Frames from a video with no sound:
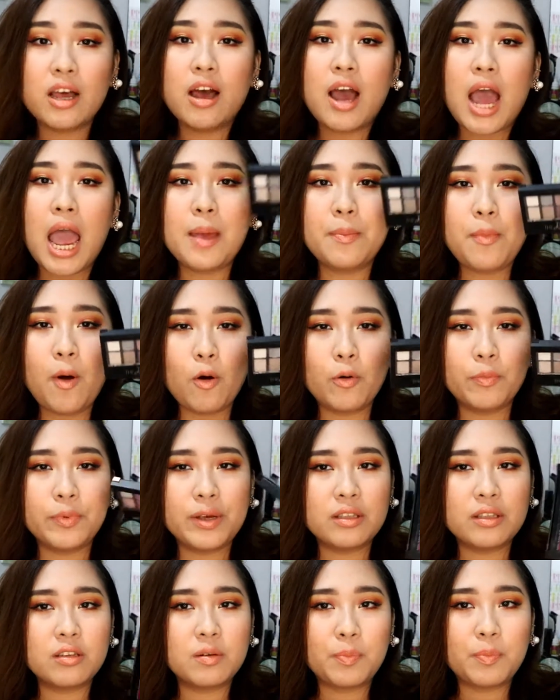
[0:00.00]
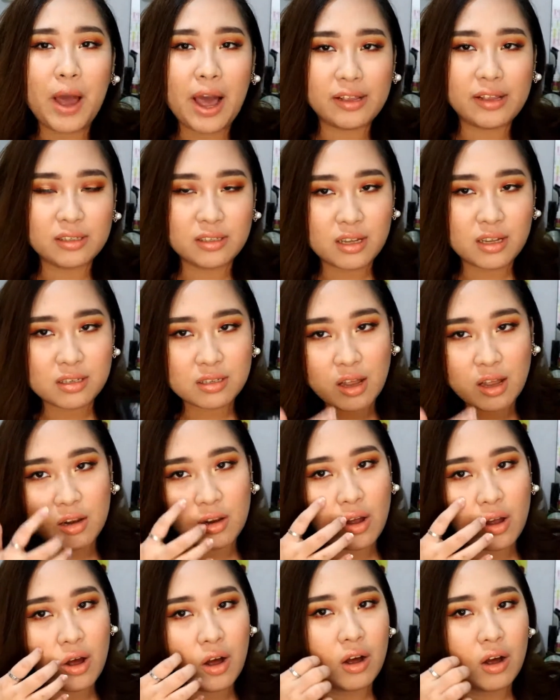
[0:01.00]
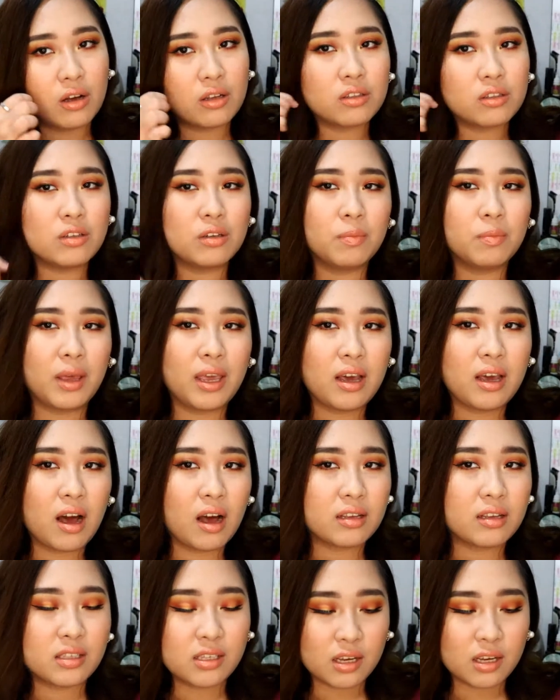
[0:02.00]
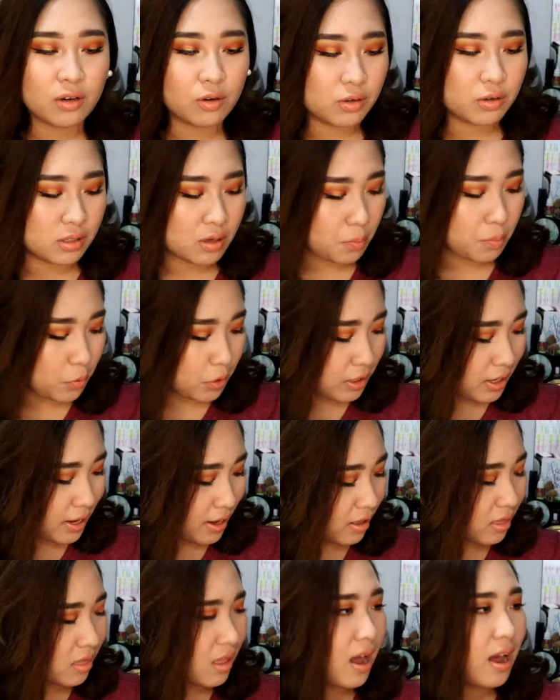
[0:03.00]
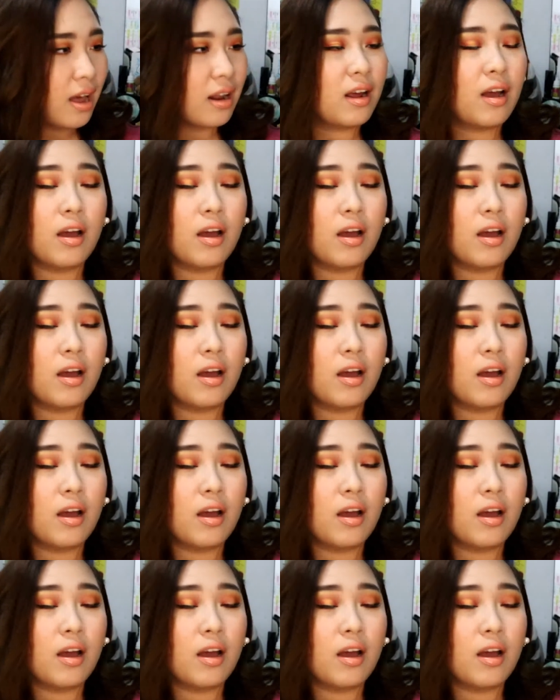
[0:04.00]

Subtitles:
I'm hoping to pass this along to my cousin or someone like that.